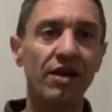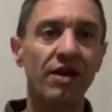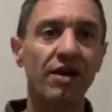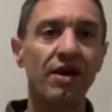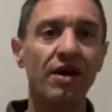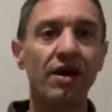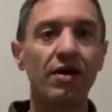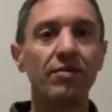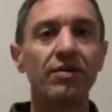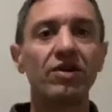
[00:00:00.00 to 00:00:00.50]

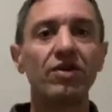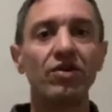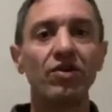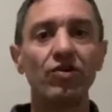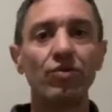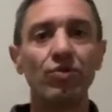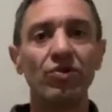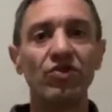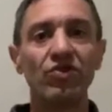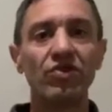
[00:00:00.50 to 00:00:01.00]
because
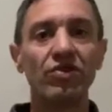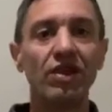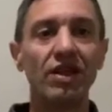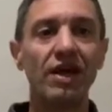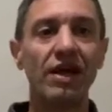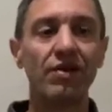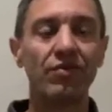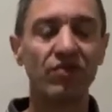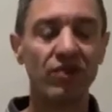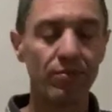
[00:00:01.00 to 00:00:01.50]
we still
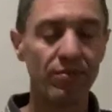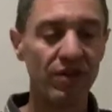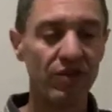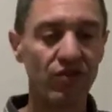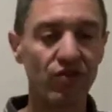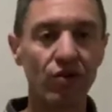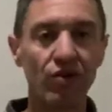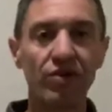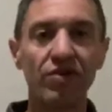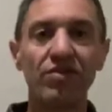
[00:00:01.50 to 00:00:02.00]
have some
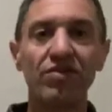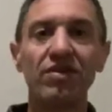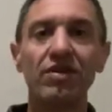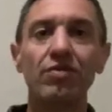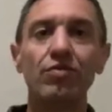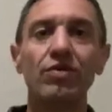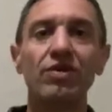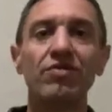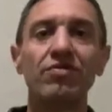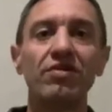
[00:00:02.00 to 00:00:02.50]
uncertainty
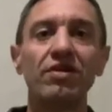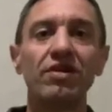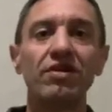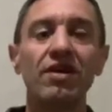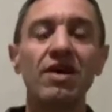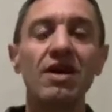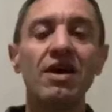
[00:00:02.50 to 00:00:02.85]
with it,